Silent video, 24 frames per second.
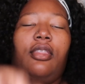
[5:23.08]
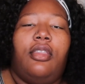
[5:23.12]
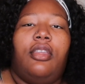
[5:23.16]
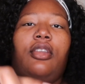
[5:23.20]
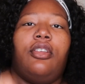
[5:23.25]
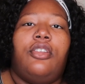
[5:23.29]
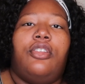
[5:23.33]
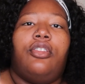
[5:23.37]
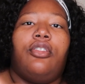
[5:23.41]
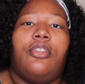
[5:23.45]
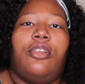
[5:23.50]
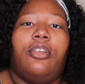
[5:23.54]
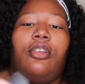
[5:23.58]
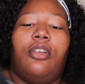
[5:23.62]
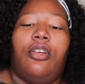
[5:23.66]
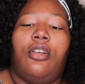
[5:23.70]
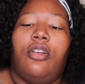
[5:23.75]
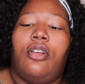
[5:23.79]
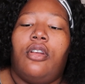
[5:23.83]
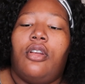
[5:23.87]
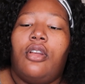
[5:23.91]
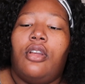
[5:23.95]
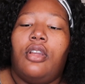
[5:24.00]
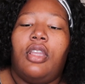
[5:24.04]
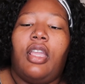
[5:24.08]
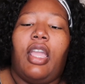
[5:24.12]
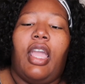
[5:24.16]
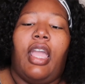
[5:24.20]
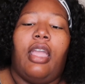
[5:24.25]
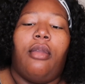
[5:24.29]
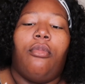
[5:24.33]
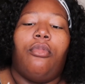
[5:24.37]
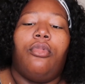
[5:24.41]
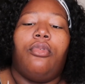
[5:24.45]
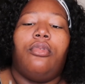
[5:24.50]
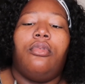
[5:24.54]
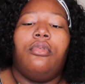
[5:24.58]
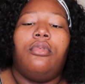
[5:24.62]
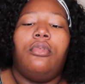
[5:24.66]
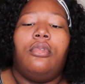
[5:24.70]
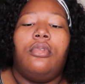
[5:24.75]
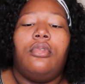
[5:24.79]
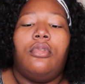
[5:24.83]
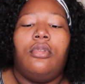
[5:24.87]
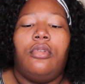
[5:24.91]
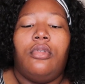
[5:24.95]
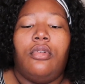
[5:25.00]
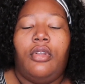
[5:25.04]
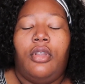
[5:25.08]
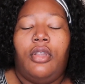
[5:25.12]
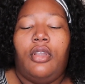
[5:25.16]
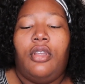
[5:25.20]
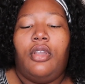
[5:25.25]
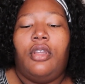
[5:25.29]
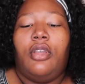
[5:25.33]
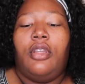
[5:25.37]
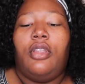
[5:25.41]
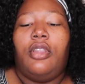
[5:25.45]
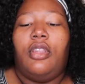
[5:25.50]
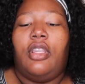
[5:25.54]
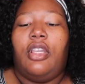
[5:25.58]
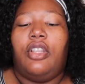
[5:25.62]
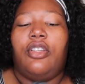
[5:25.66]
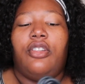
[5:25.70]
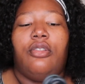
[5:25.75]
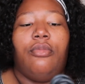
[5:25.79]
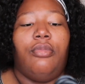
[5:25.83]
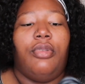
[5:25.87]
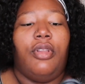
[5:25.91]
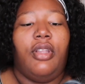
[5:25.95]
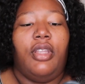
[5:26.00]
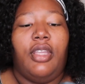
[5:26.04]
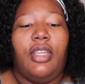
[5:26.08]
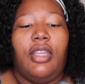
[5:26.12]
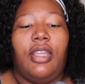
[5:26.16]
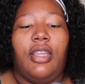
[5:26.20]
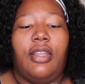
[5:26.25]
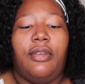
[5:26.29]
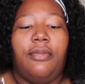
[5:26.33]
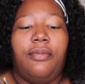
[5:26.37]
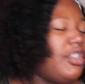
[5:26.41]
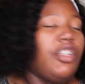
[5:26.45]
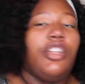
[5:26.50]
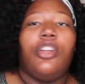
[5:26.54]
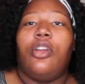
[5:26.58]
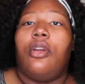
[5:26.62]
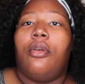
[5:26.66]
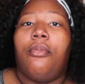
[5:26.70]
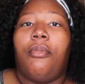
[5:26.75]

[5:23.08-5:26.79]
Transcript: it's your cable that you plug in to your